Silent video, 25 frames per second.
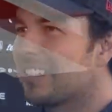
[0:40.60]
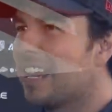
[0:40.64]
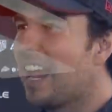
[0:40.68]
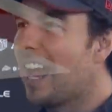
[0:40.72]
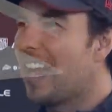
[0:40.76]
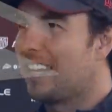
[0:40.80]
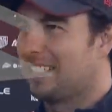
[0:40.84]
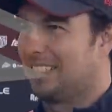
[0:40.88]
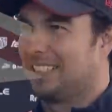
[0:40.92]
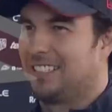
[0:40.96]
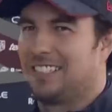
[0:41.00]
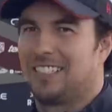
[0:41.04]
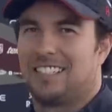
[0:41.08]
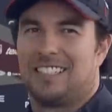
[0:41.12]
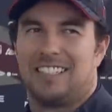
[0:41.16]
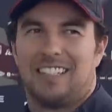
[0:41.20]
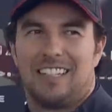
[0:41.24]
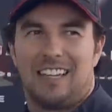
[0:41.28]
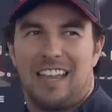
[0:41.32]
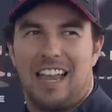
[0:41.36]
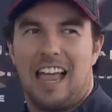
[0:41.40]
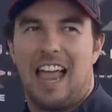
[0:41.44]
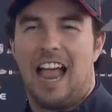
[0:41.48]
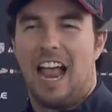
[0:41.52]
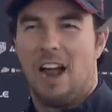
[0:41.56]
out
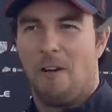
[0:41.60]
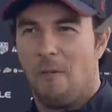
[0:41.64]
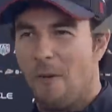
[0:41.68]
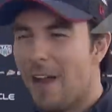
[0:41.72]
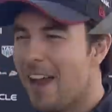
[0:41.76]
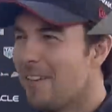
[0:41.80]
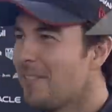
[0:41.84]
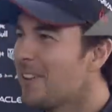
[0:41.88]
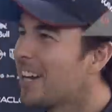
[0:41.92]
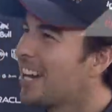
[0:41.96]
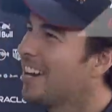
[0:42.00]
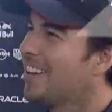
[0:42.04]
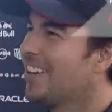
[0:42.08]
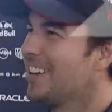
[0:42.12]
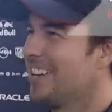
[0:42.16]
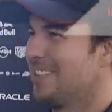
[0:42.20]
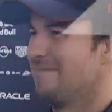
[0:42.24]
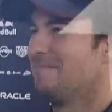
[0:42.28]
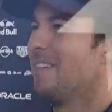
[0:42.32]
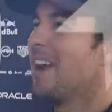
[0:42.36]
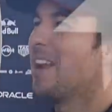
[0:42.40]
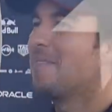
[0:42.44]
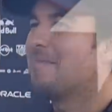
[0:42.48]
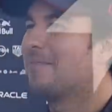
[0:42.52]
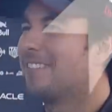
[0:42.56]
and away we go in
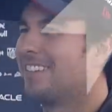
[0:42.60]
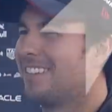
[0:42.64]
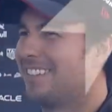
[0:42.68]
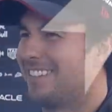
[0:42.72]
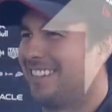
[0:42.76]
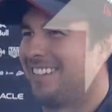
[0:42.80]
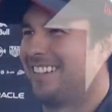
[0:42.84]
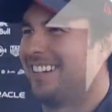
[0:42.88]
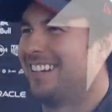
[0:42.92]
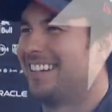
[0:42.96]
Melbourne.